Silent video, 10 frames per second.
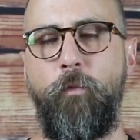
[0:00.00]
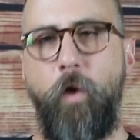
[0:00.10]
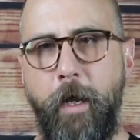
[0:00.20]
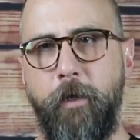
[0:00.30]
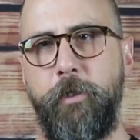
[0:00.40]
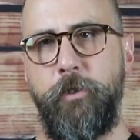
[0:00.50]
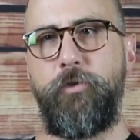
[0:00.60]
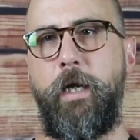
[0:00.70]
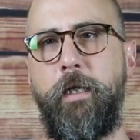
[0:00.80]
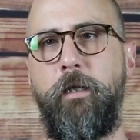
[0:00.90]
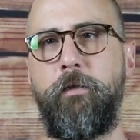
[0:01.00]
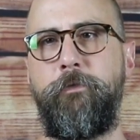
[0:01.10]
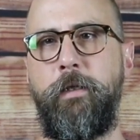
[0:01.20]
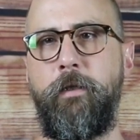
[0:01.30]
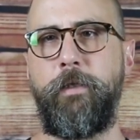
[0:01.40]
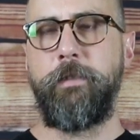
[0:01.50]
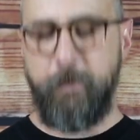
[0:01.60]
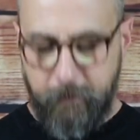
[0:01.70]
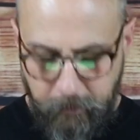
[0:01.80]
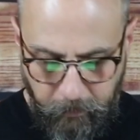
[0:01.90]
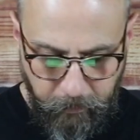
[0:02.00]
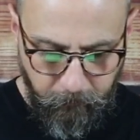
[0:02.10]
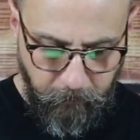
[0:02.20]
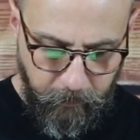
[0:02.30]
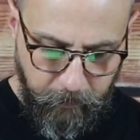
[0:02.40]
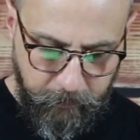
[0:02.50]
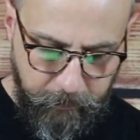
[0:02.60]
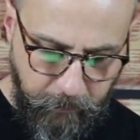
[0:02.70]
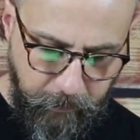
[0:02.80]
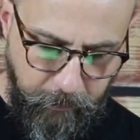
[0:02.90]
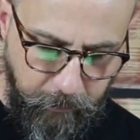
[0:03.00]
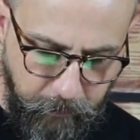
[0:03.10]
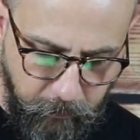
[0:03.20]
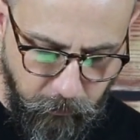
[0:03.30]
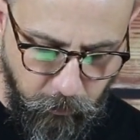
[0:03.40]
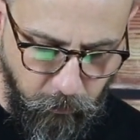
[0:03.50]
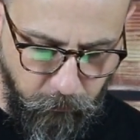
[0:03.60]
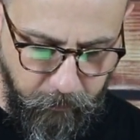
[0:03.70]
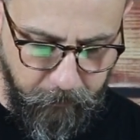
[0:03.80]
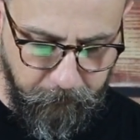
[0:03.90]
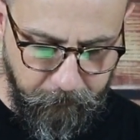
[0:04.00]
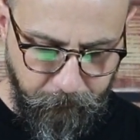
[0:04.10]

Why are you dragging your feet on this? It's time to get going.